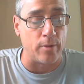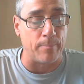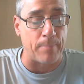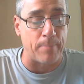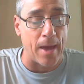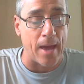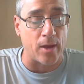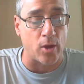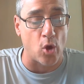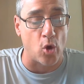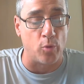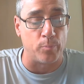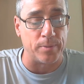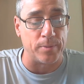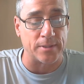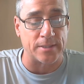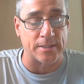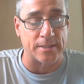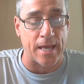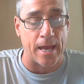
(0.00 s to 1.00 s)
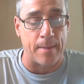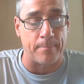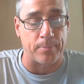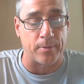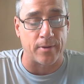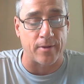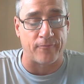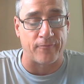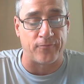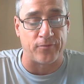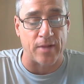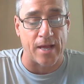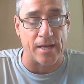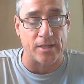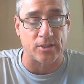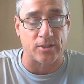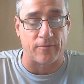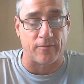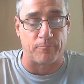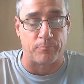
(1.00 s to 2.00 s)
bank, Opus scampered, a
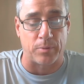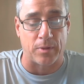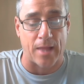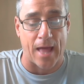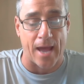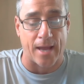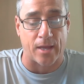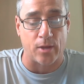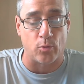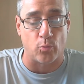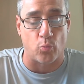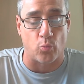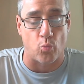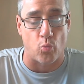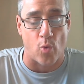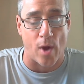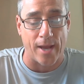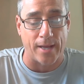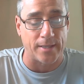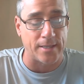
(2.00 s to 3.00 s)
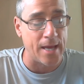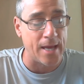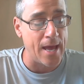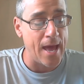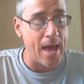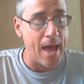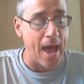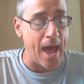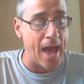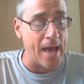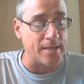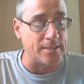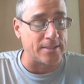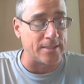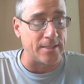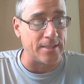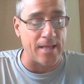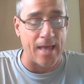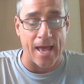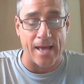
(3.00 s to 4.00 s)
flash of black and white as,
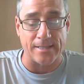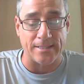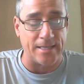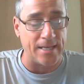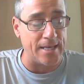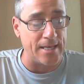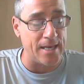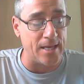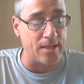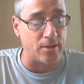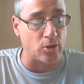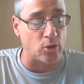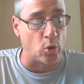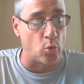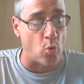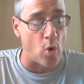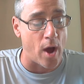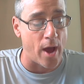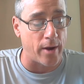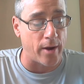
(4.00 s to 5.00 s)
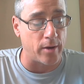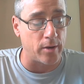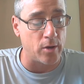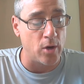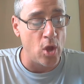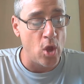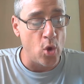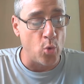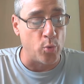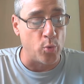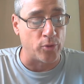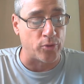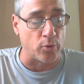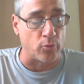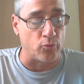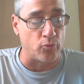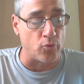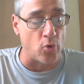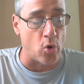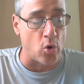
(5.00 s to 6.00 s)
as he hit the water. With a
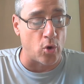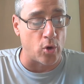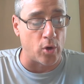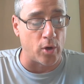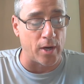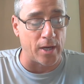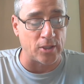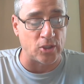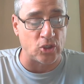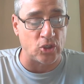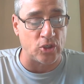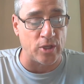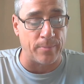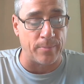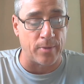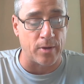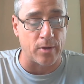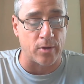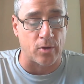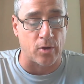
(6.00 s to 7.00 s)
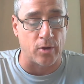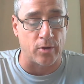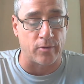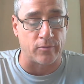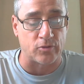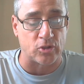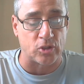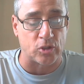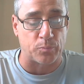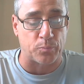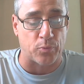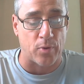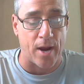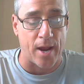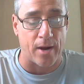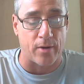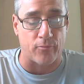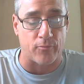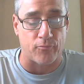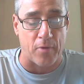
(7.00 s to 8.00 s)
roar, a shimmering curtain of
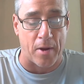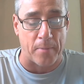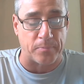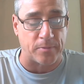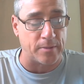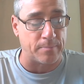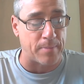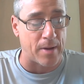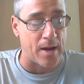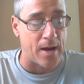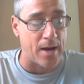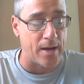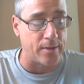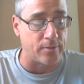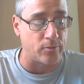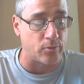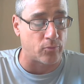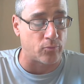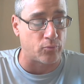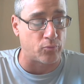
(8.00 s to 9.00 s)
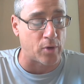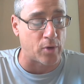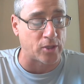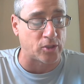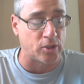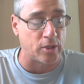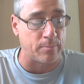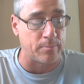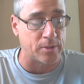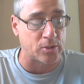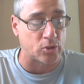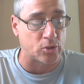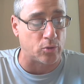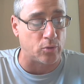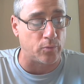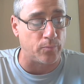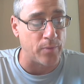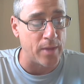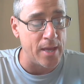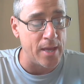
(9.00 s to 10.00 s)
spray erupted behind the rushing missile.